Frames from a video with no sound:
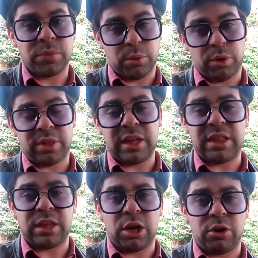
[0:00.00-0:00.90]
The worst case
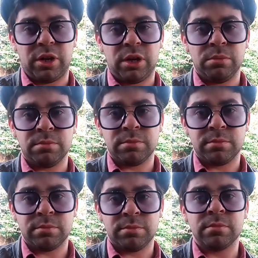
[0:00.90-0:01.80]
scenario?
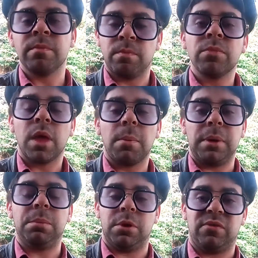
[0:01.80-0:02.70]

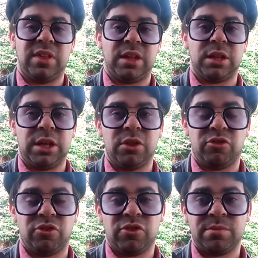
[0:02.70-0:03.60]
People are physically
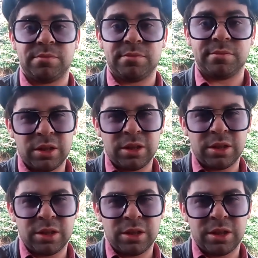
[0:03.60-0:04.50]
injured.
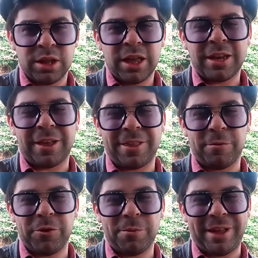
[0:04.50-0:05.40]
Now some of
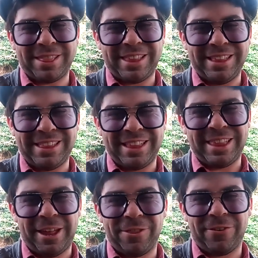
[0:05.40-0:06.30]
you might think this
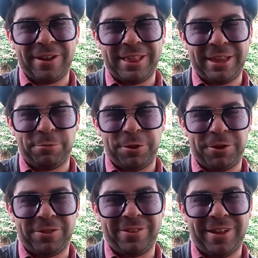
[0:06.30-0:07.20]
sounds very similar
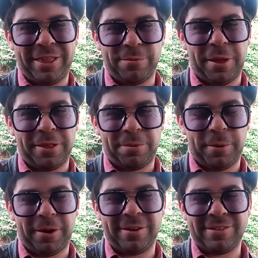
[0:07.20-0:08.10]
to the Jezebel
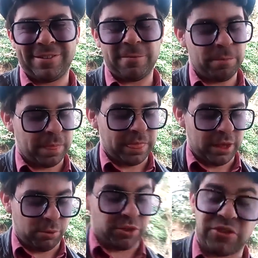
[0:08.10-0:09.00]
spirit.
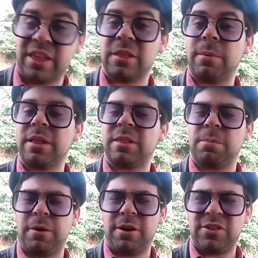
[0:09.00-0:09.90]
What the Jezebel
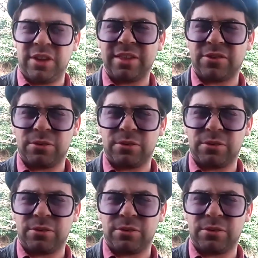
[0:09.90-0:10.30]
spirit is to